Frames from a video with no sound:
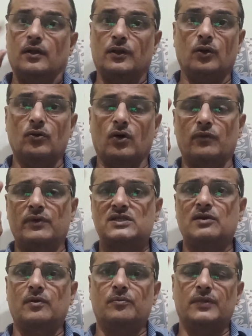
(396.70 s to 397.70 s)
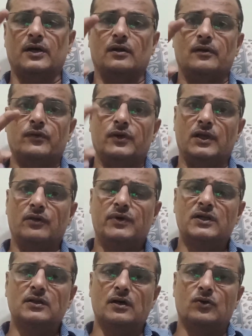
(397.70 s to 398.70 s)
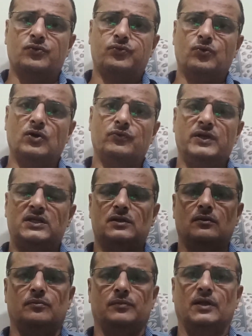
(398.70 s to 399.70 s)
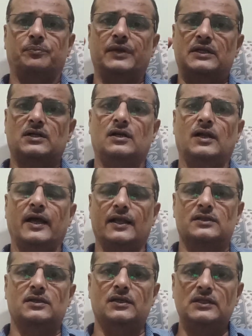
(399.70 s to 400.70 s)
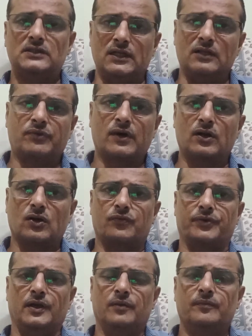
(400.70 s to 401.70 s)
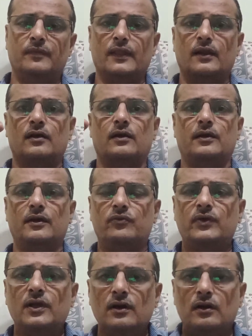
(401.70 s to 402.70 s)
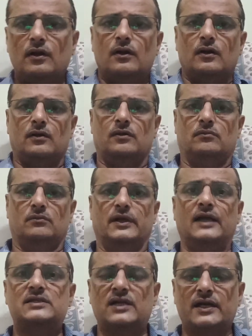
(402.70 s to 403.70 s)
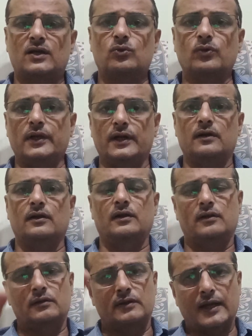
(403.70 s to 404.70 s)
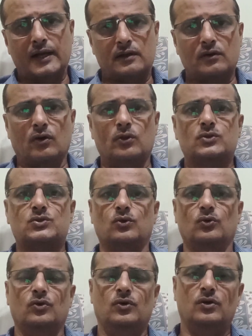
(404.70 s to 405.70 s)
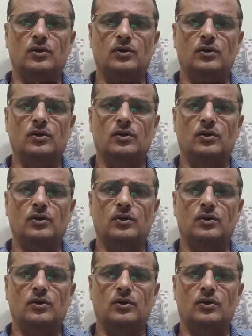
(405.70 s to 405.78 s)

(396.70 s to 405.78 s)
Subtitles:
Now always remember, even a food which the patient likes is in front of him, he will hesitate to eat that also.